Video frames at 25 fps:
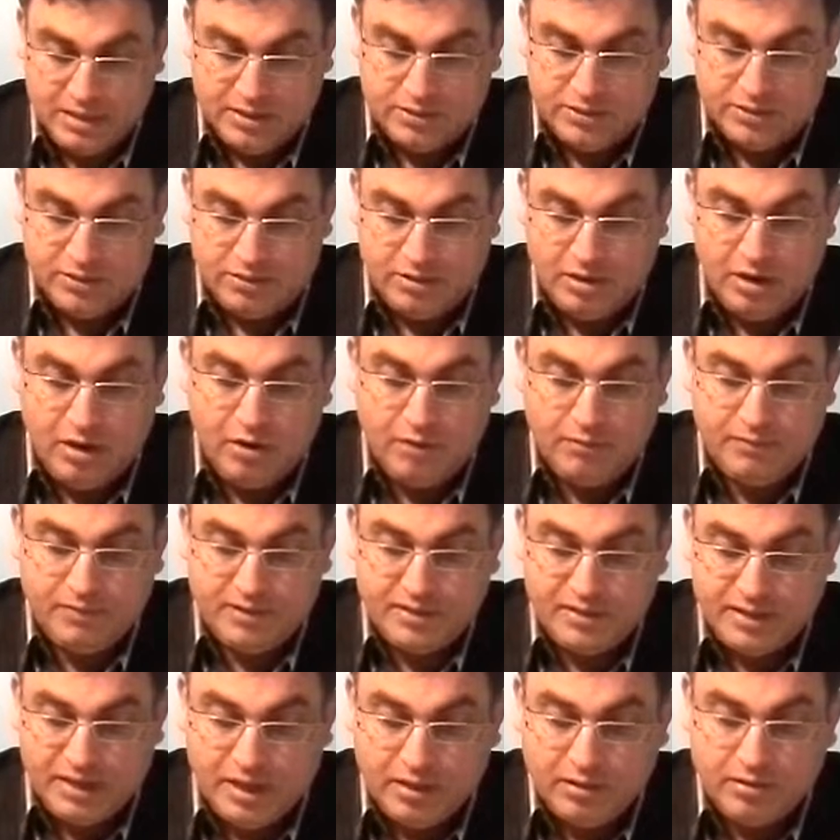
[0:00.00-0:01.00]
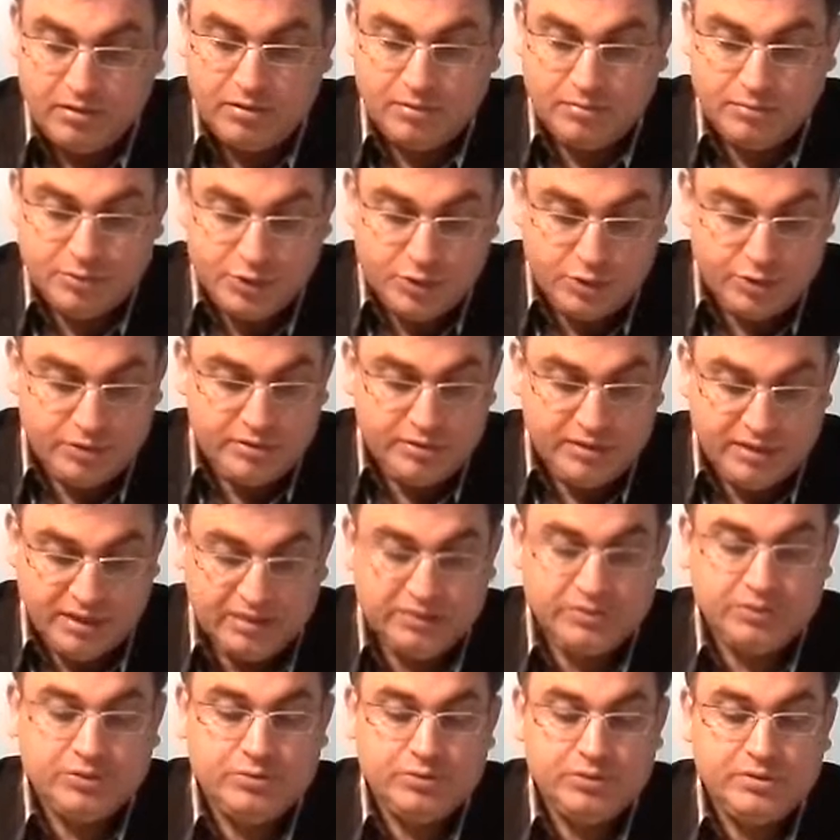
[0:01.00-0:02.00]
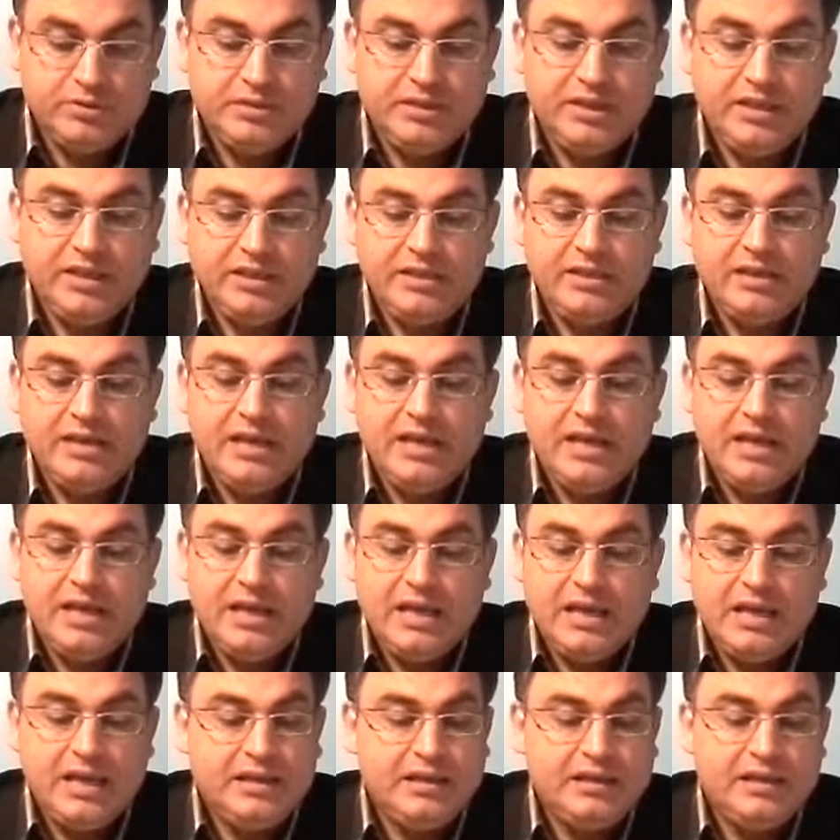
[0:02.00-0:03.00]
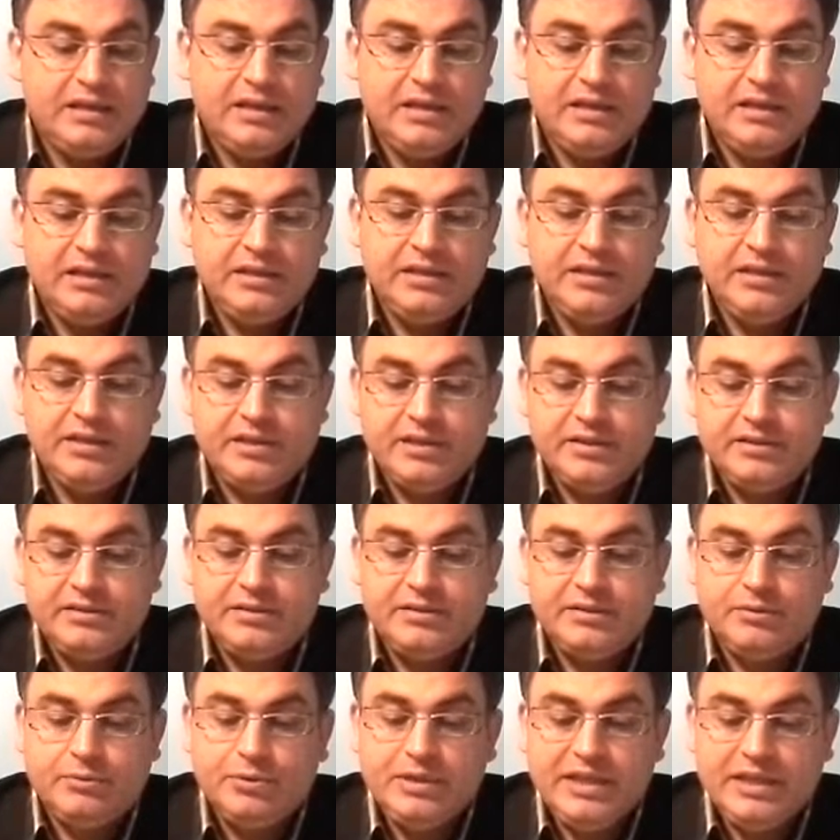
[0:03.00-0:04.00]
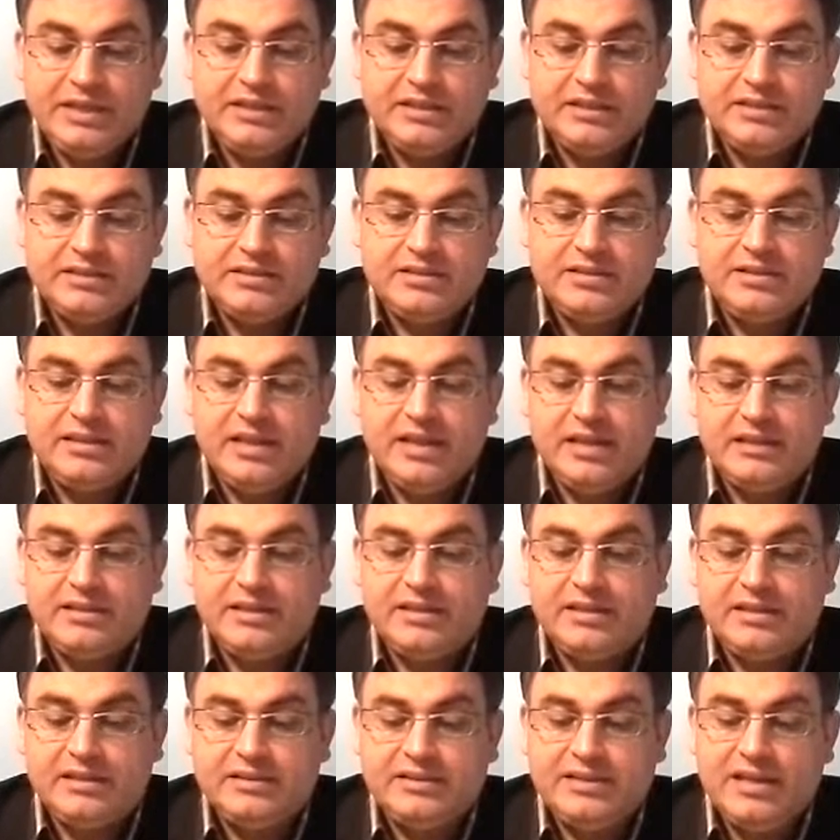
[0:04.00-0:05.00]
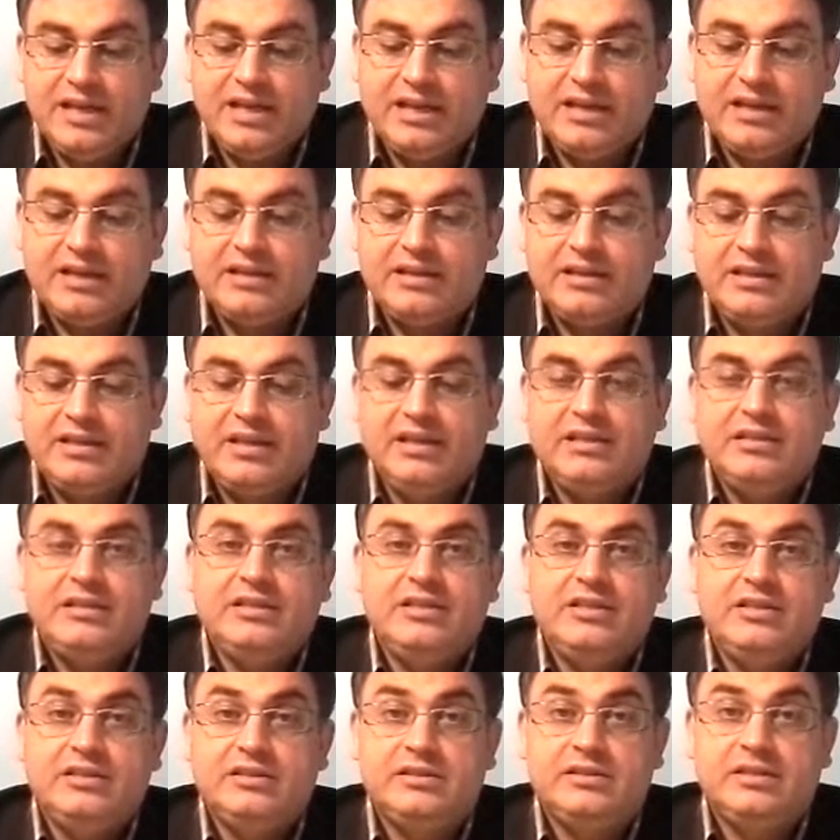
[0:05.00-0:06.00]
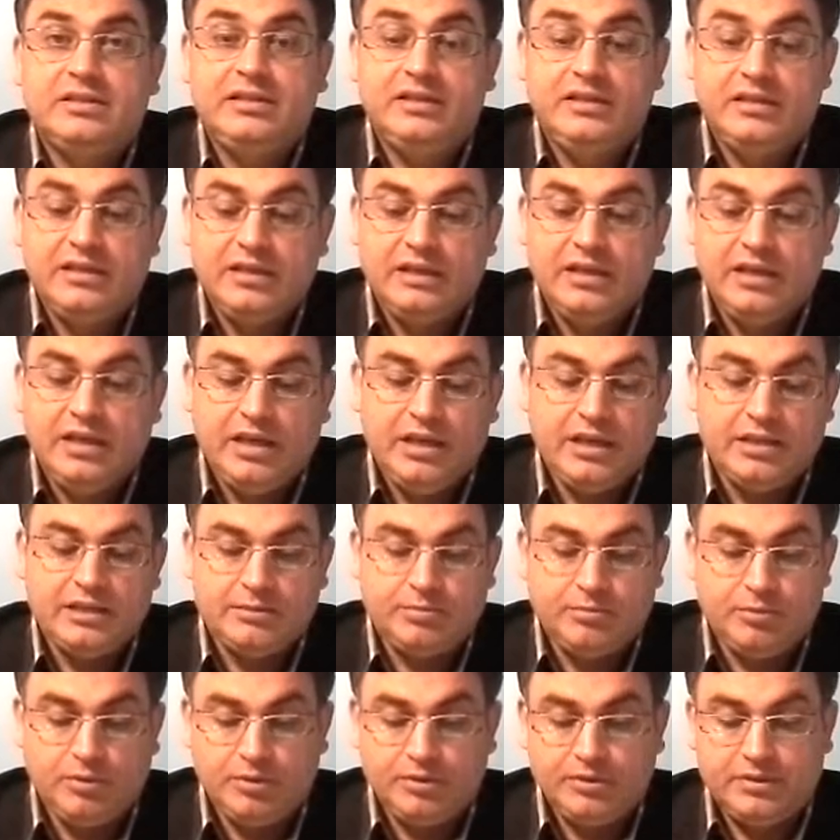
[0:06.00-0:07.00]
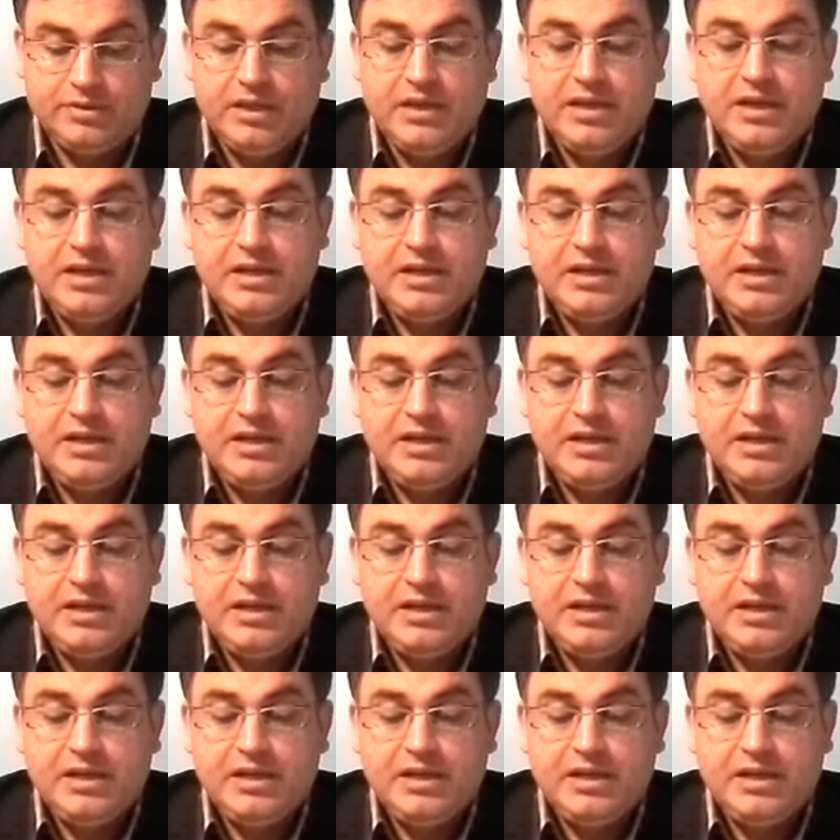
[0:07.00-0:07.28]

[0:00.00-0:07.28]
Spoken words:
So, however, the algorithm should not contain an inherent weakness that an attacker can easily exploit.